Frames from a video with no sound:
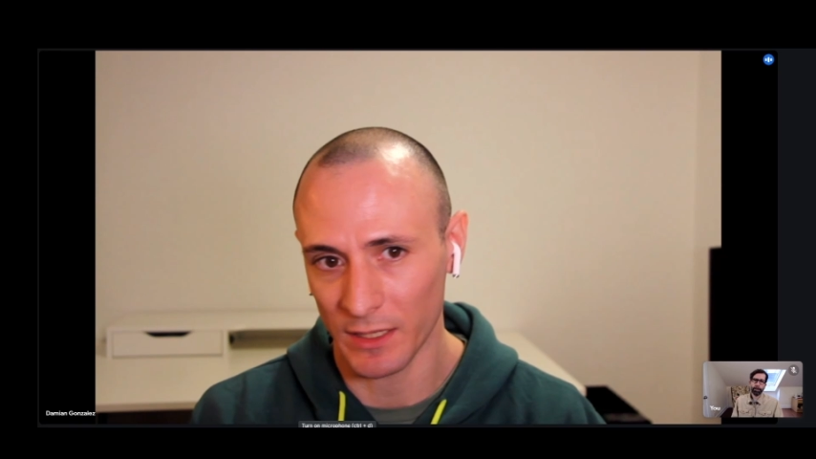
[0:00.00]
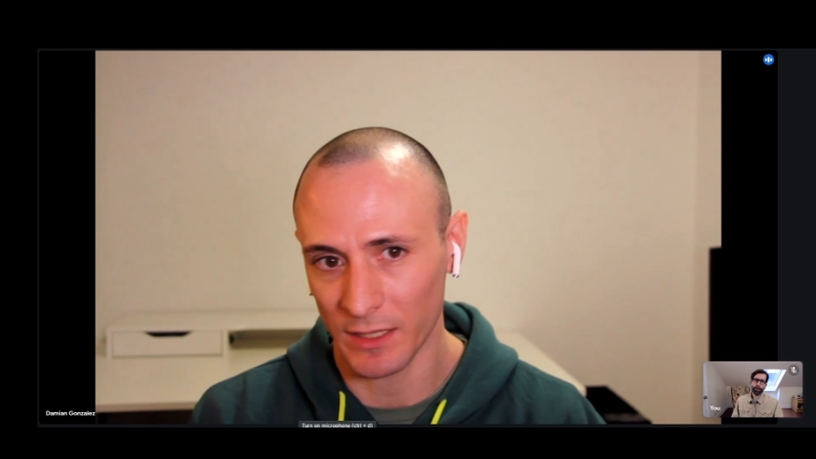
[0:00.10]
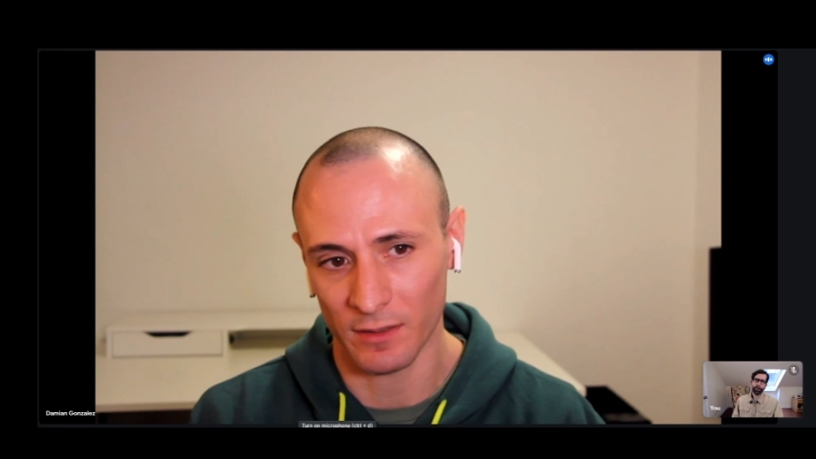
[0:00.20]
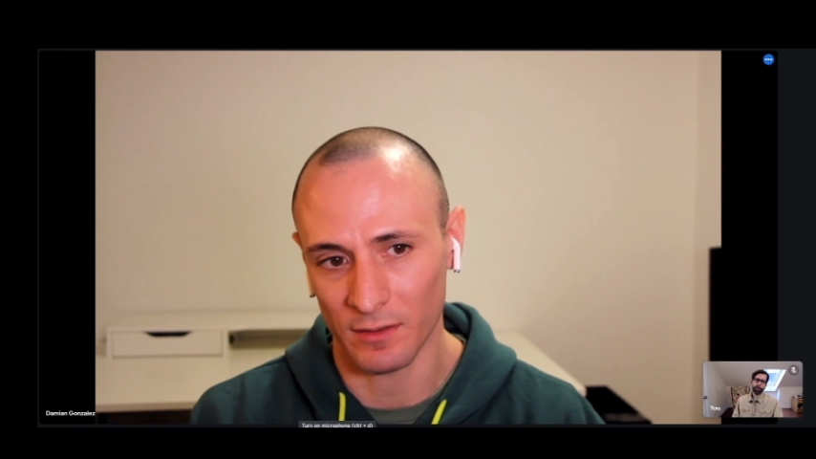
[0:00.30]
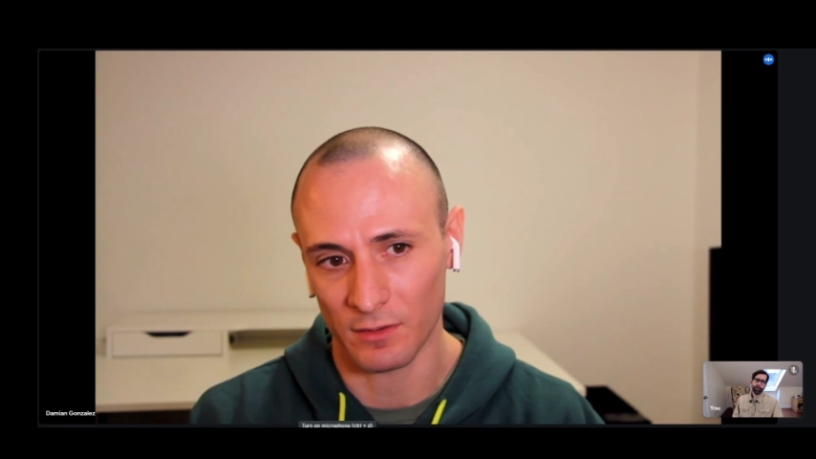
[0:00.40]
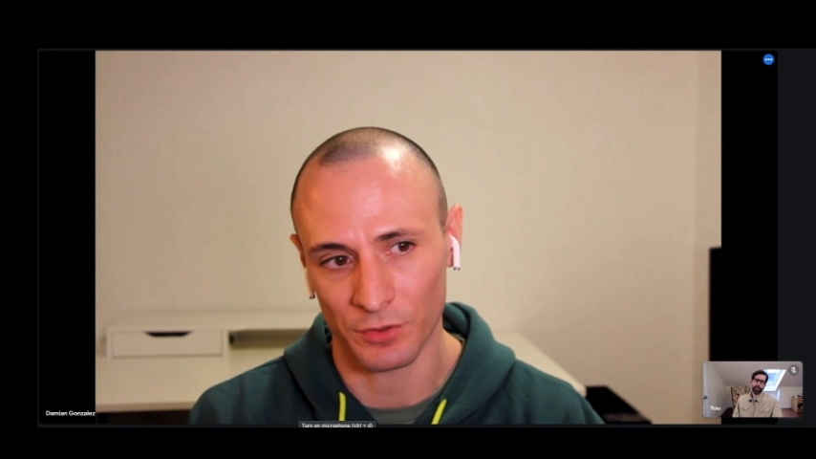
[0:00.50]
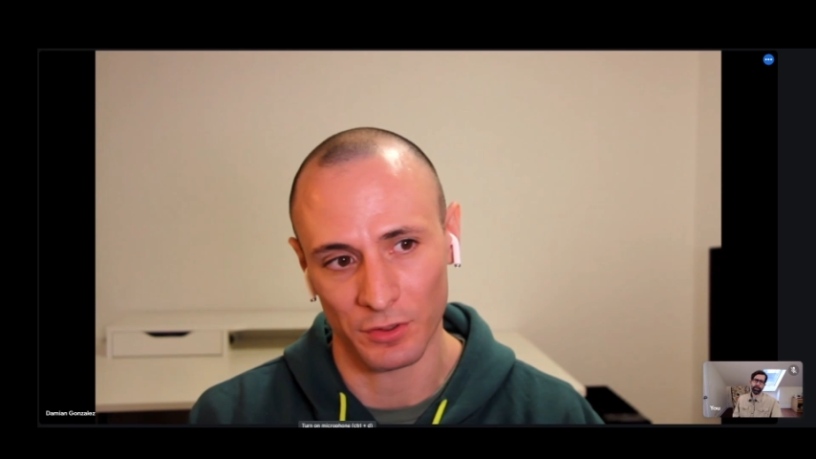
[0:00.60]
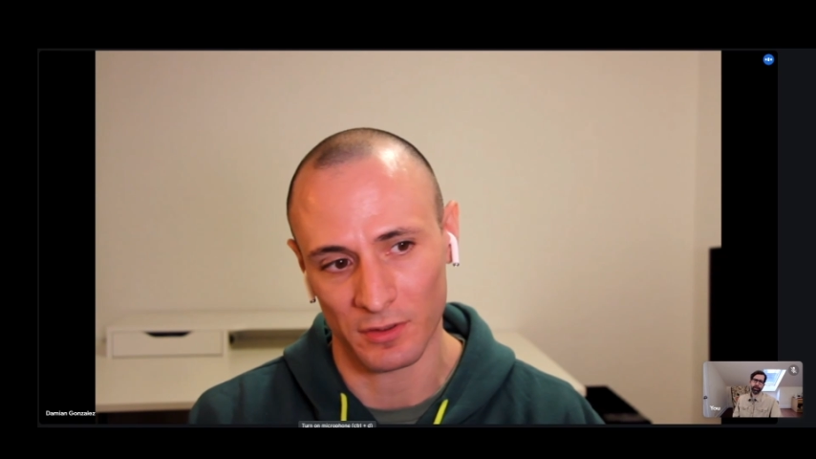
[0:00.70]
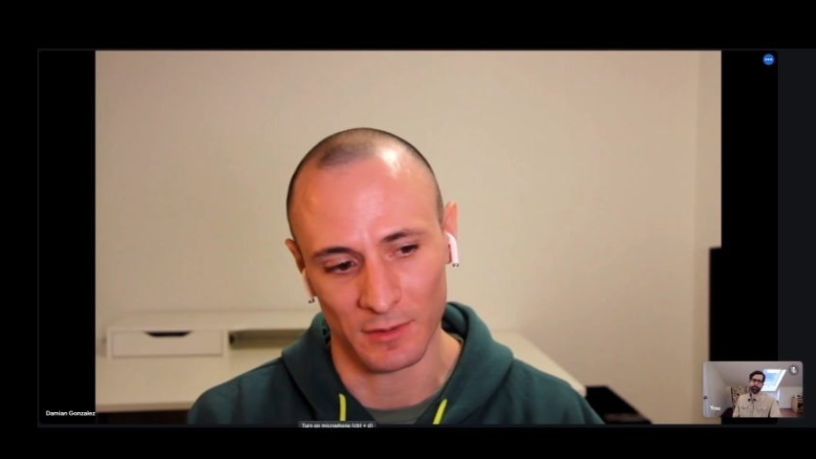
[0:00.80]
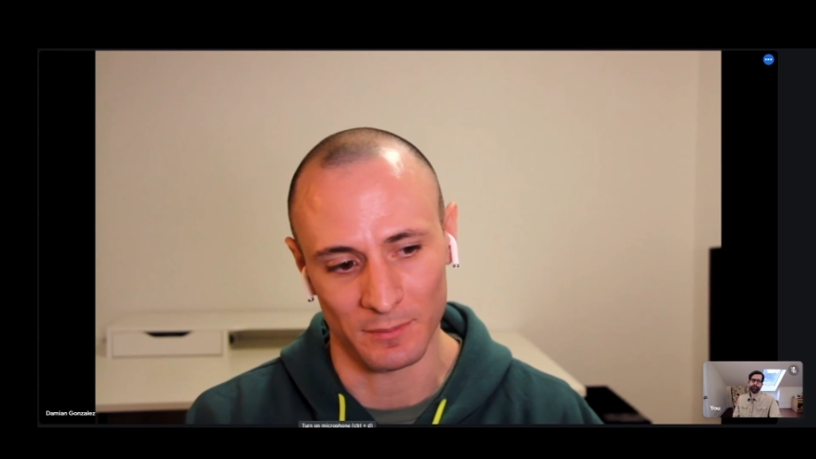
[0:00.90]
it's just
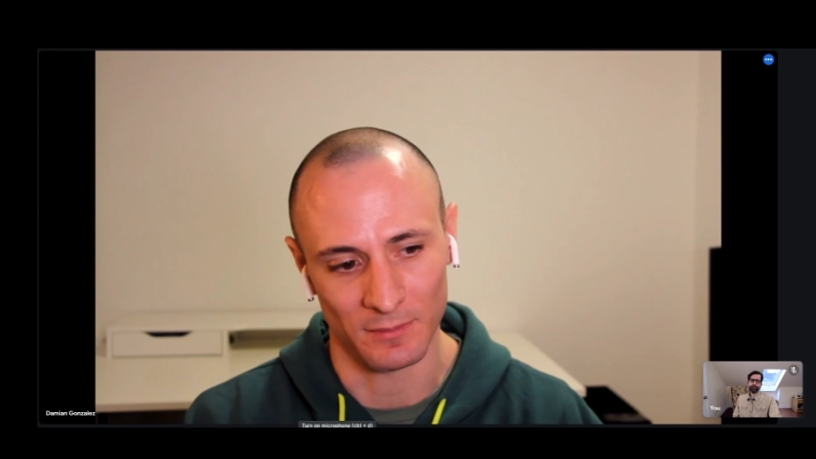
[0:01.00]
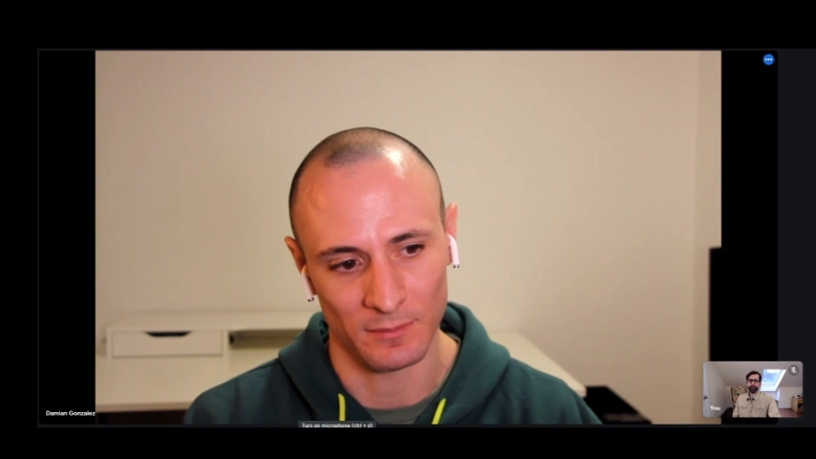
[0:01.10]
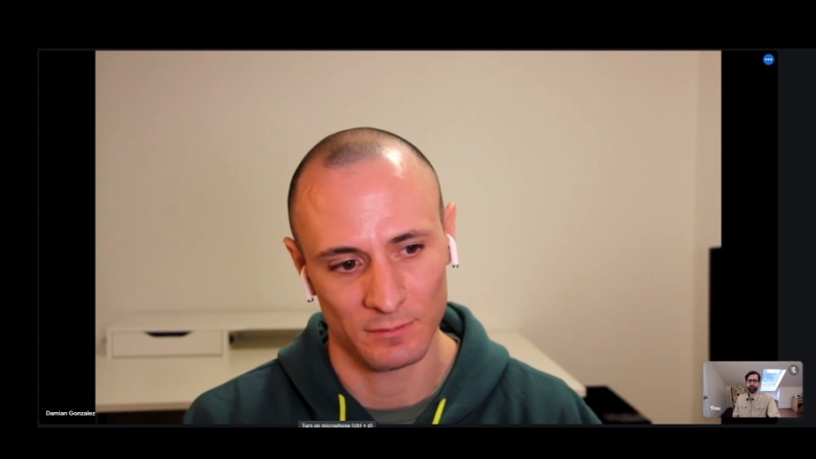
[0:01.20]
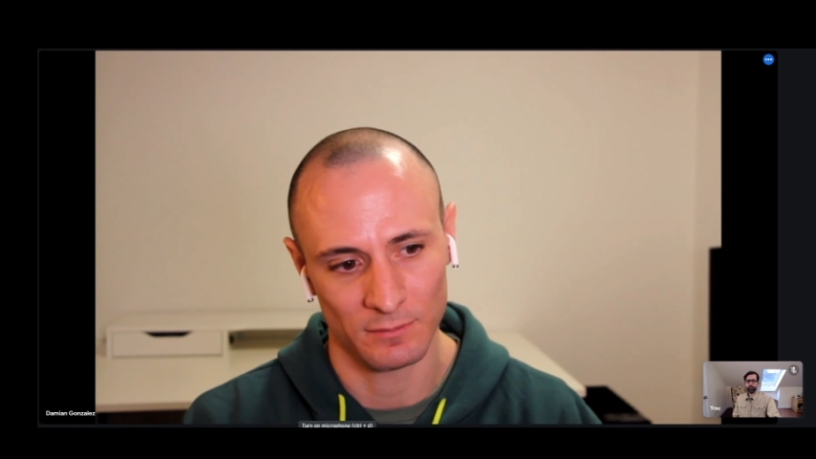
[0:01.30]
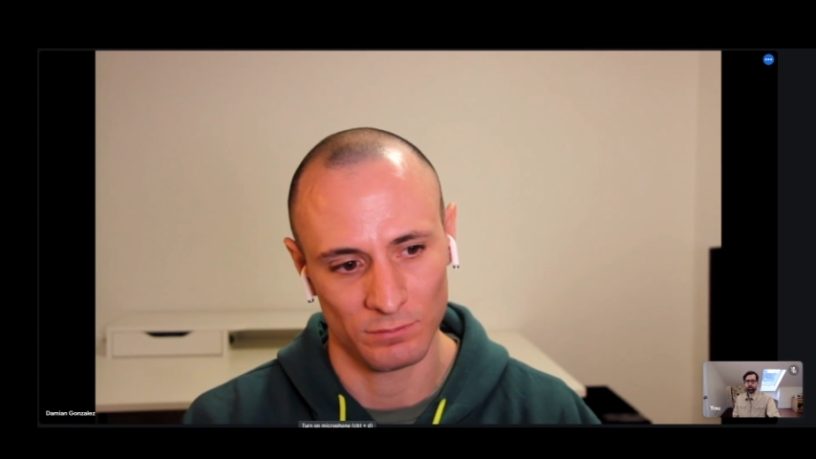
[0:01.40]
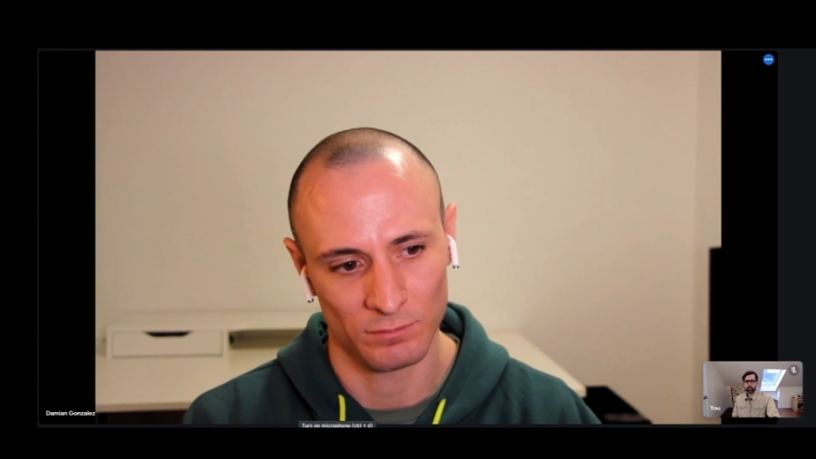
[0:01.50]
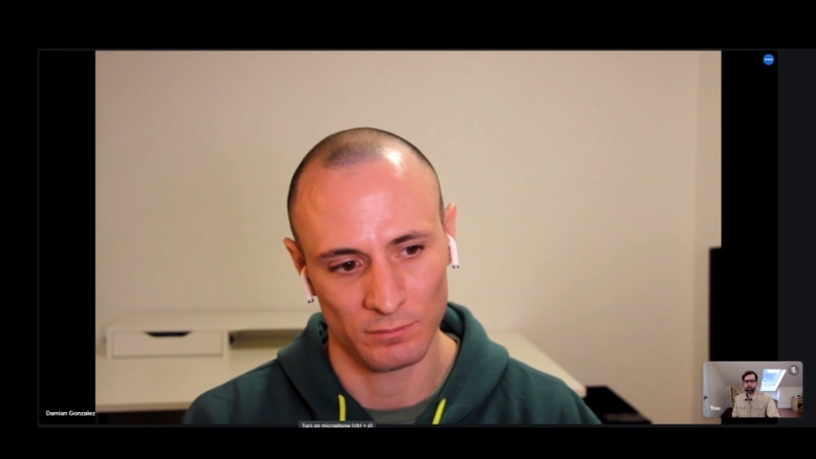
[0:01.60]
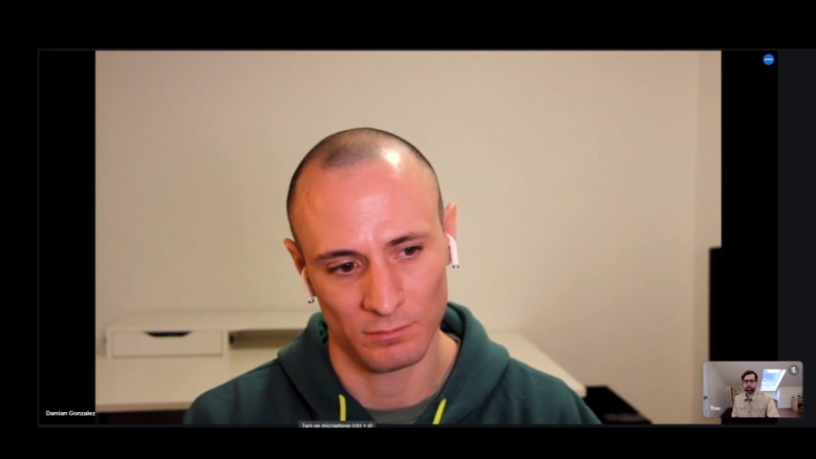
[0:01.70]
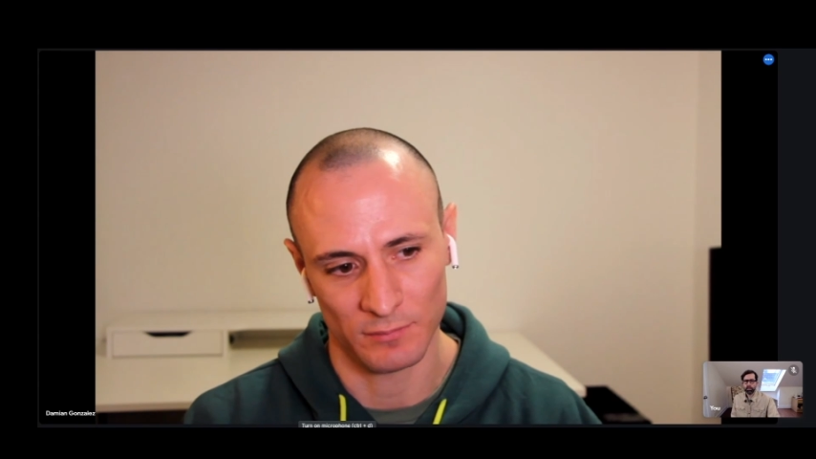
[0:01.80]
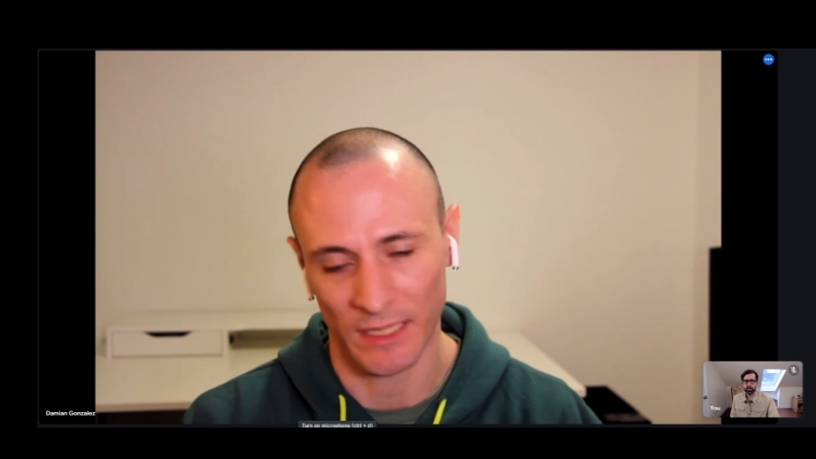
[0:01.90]

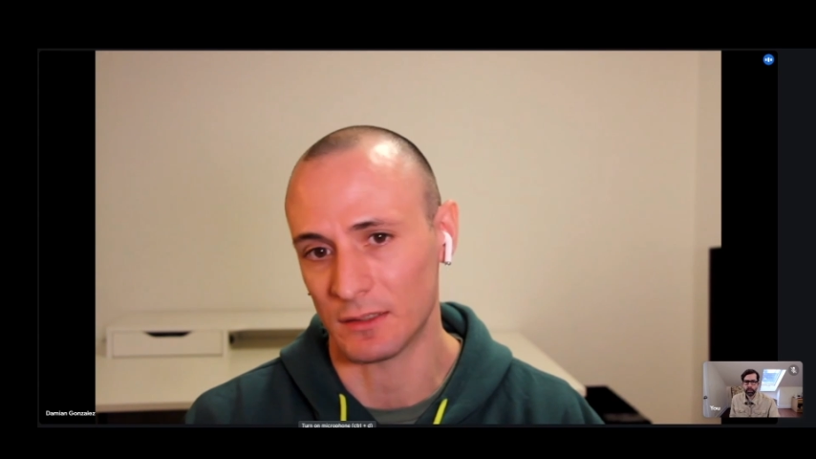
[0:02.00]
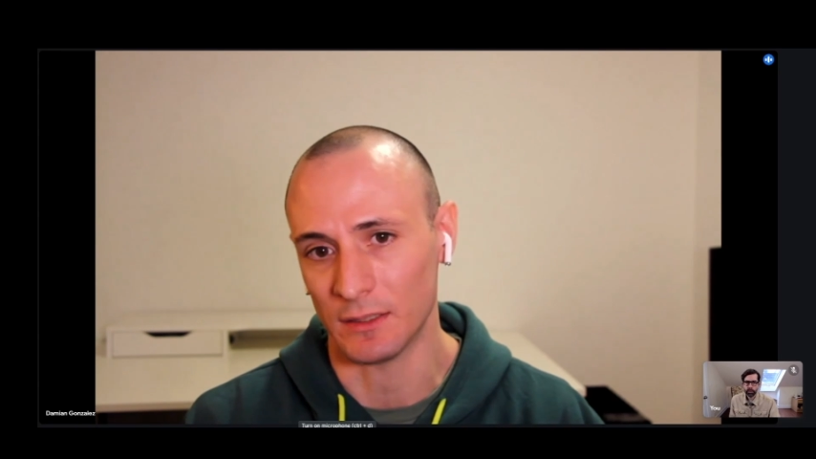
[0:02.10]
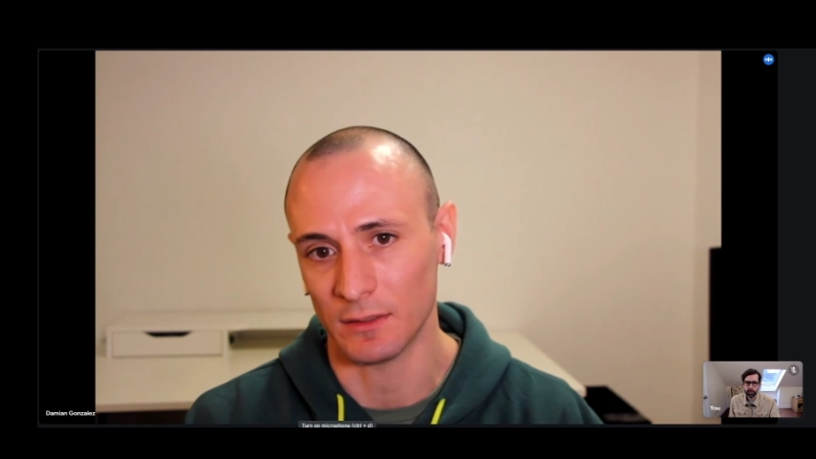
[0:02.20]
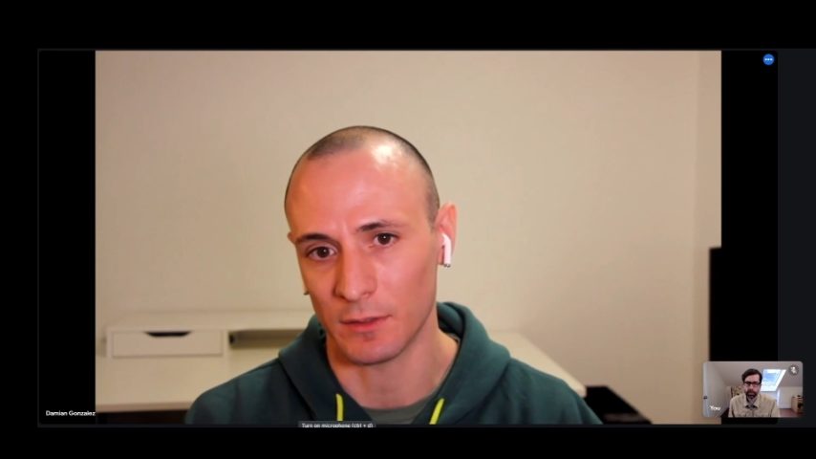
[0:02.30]
Excellent.